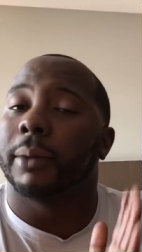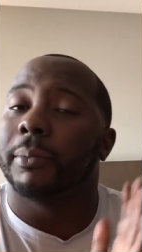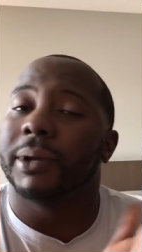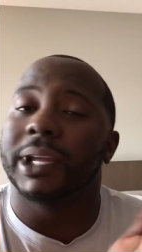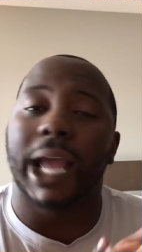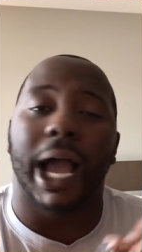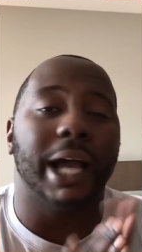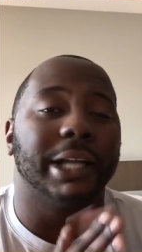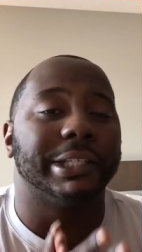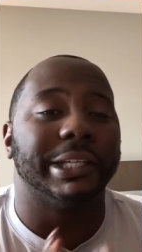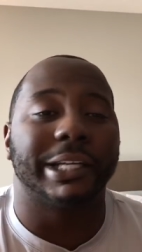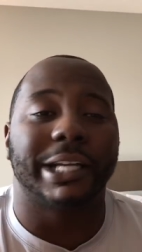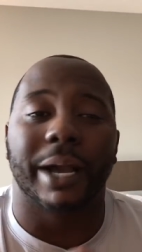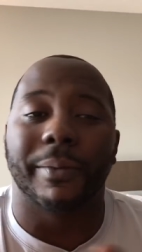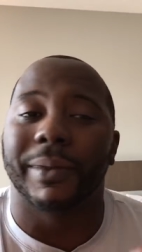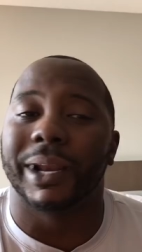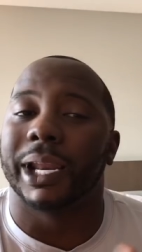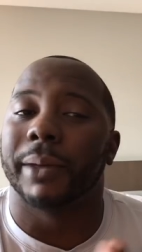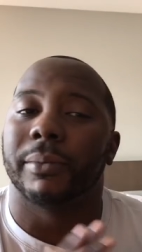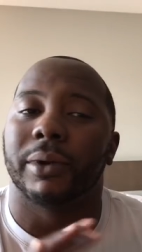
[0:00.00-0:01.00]
But y'all just
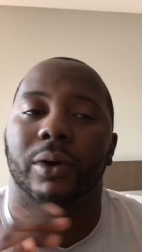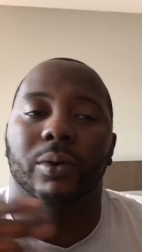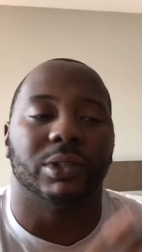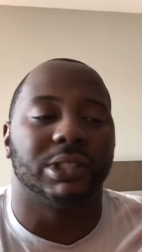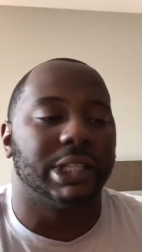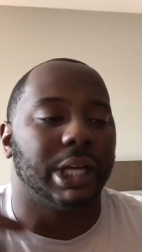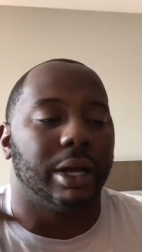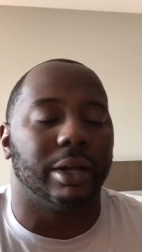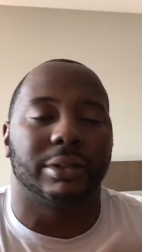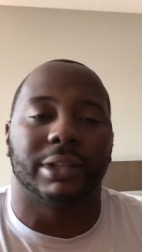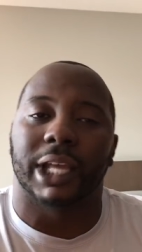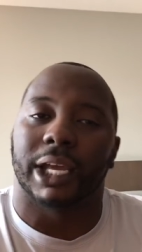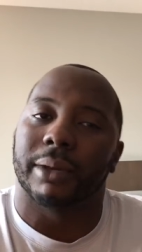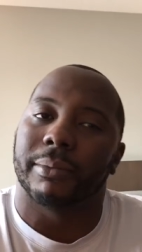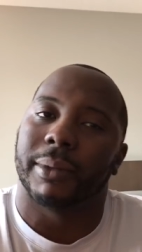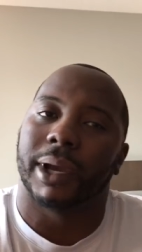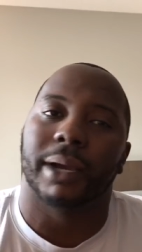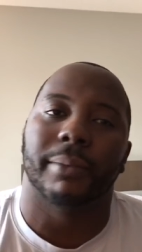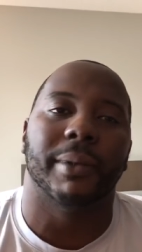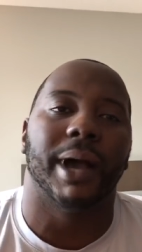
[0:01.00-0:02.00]
come and let me know what y'all think,
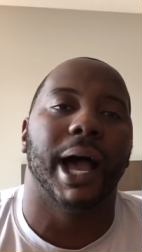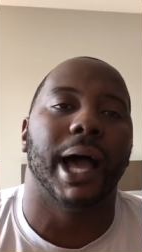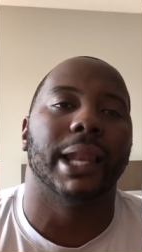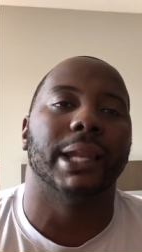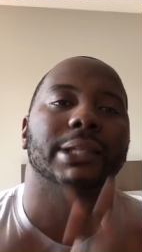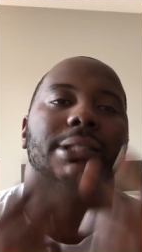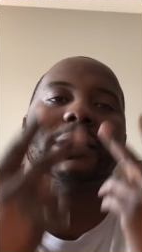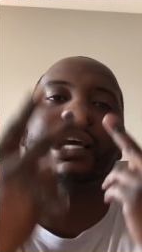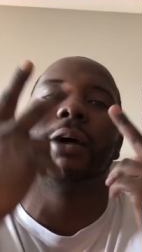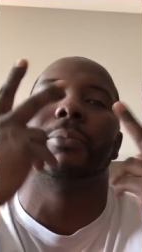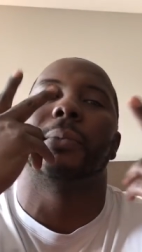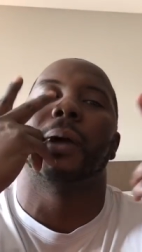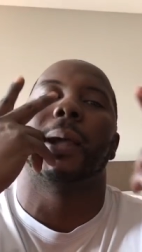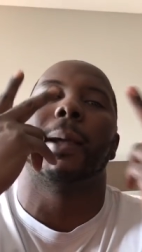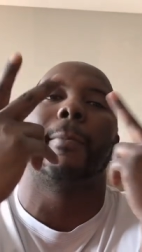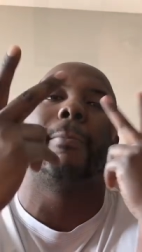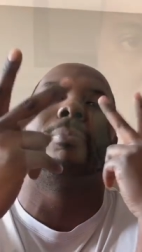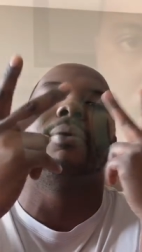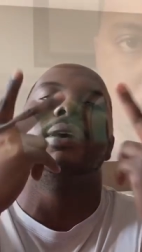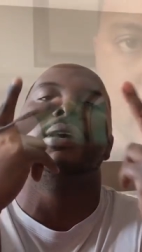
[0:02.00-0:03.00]
man. I'ma holler at y'all, man.